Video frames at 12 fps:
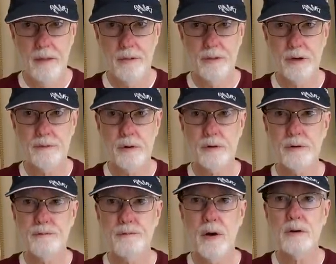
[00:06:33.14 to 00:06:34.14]
Therefore, your
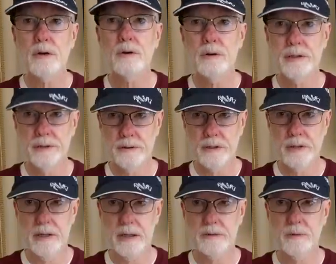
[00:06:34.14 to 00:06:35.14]
phono
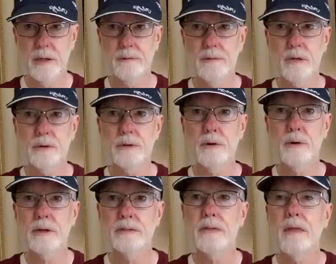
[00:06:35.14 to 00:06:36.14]
interconnect will have lower
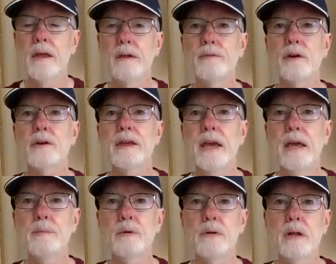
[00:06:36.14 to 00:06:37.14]
noise if your
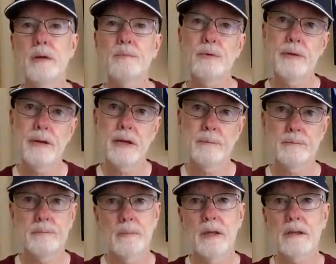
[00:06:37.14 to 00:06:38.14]
cable and preamp
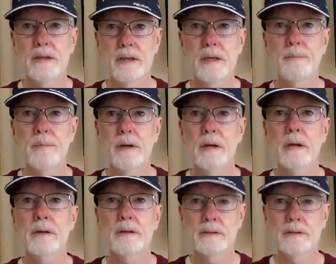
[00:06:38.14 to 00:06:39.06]
keep the